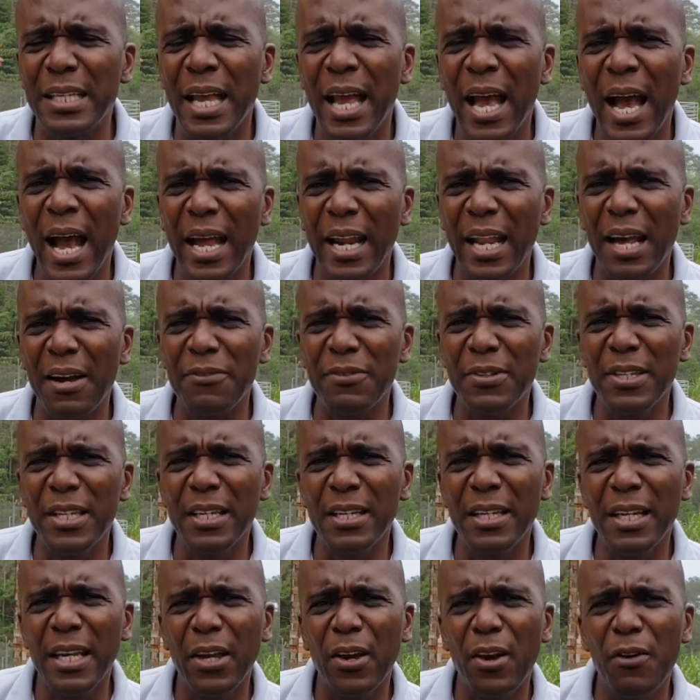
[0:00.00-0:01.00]
and I have
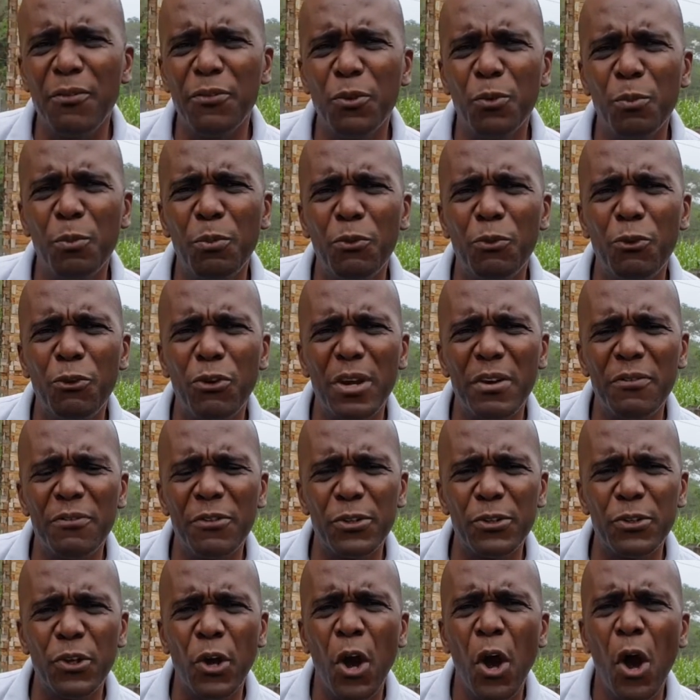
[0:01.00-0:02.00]
taken care of the
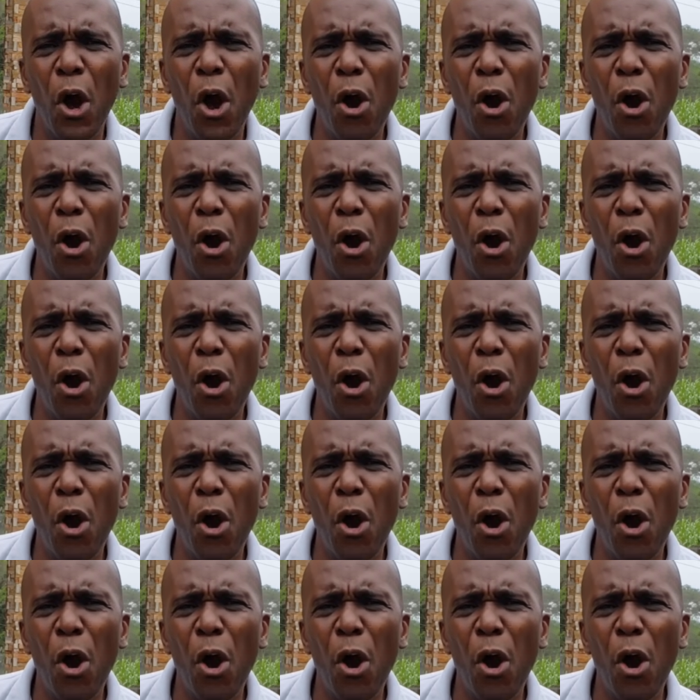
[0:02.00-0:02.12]
ravens,